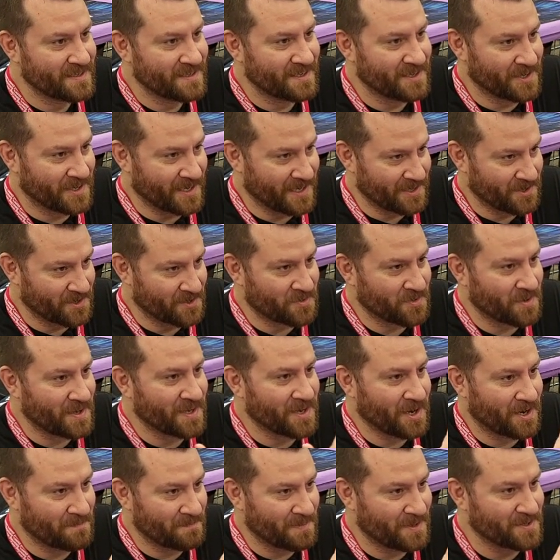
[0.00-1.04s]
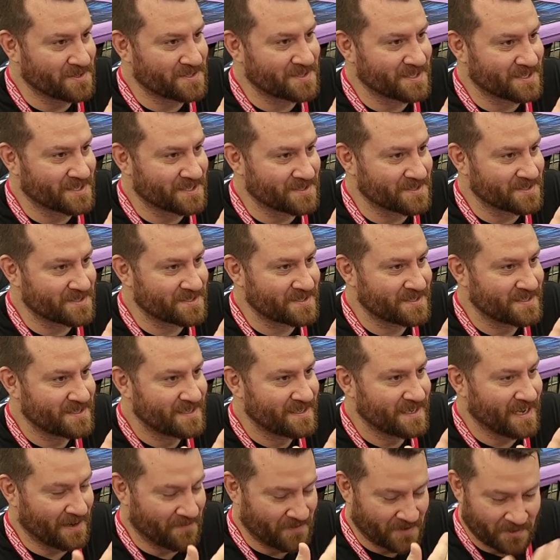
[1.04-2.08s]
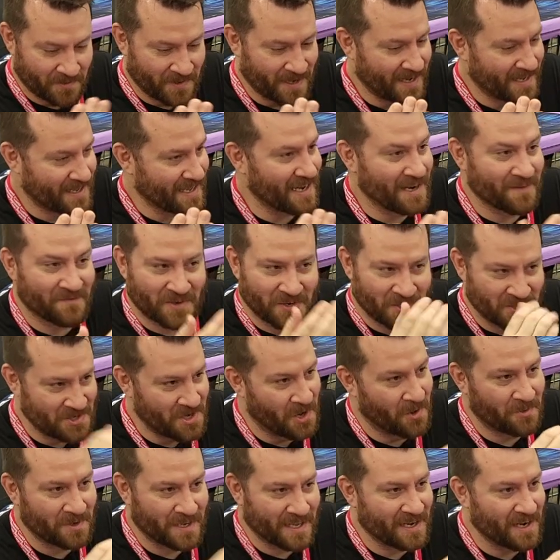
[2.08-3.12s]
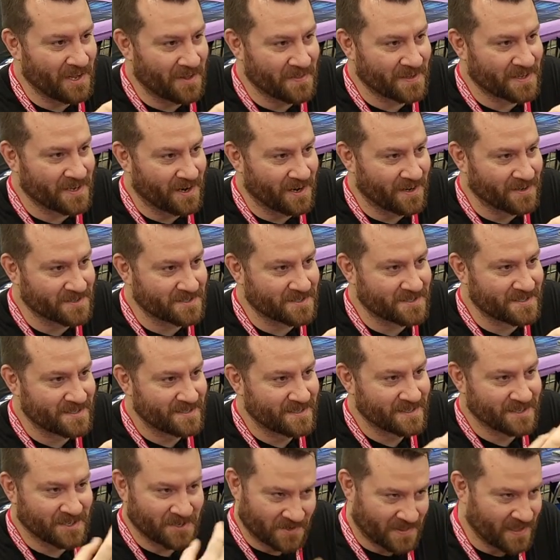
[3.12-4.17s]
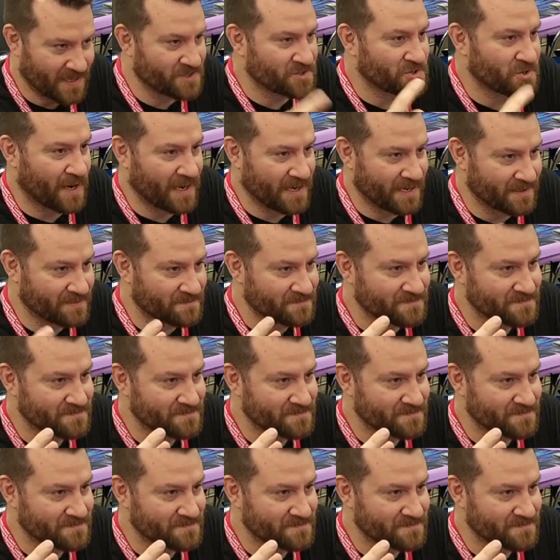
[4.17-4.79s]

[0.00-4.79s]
you're getting your 3-card boosters every week, and if you don't get all the cards, you're then trading.